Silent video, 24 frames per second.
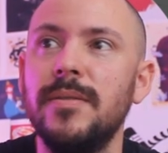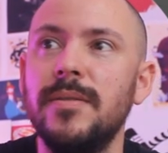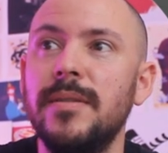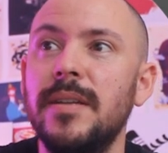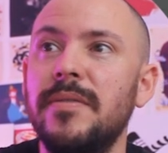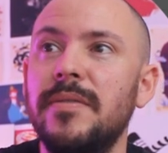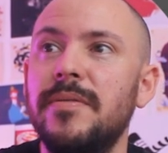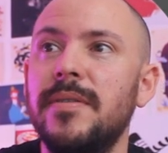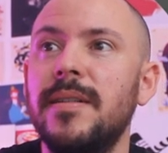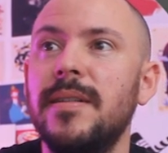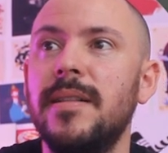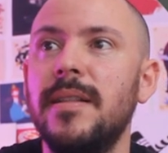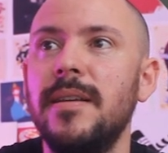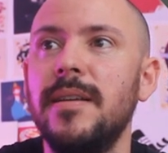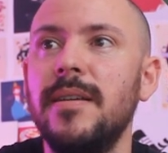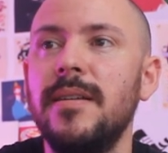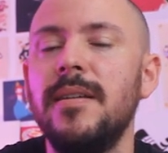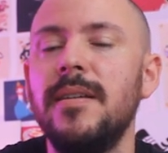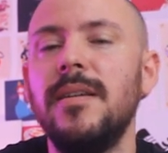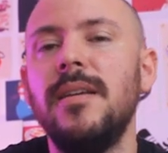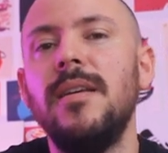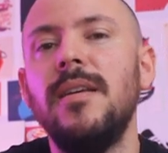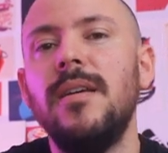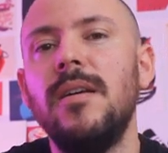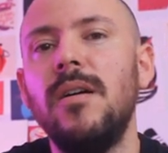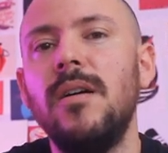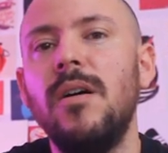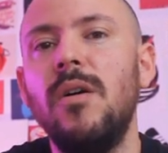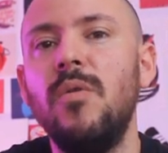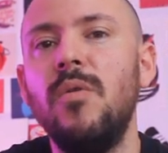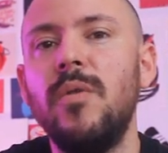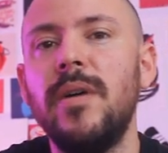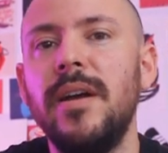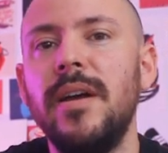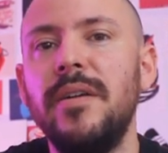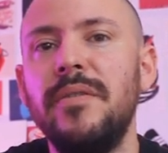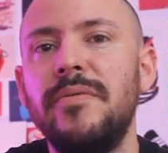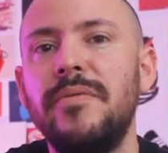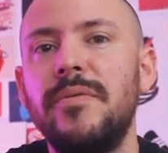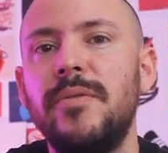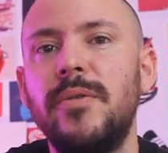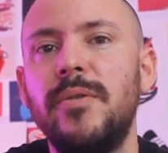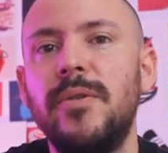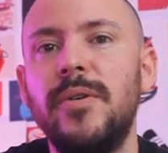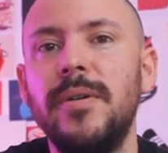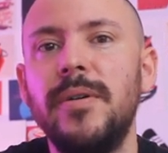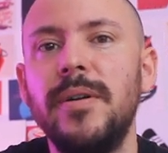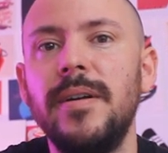are definitely okay
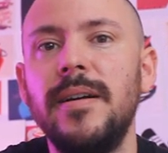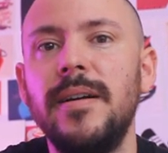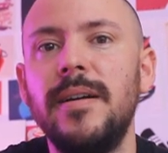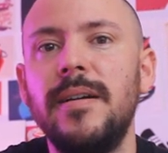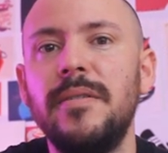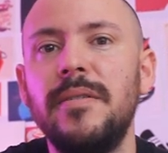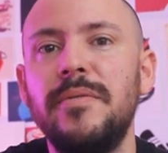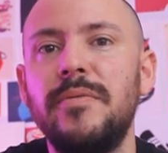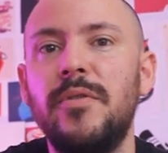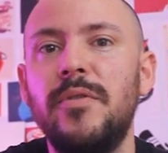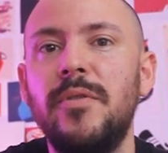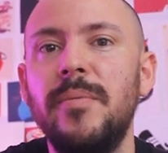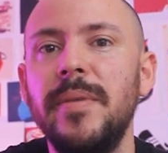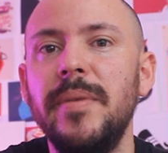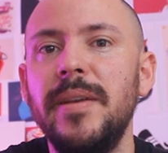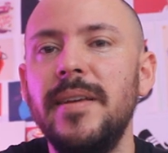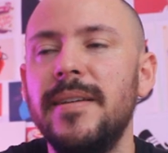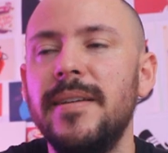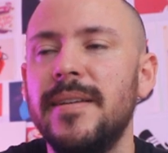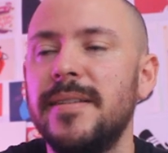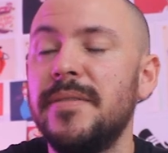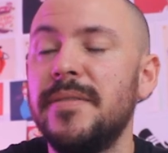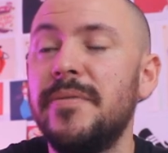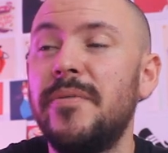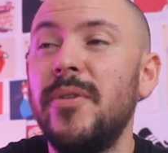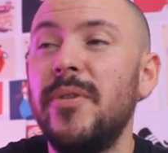for uh, for me as a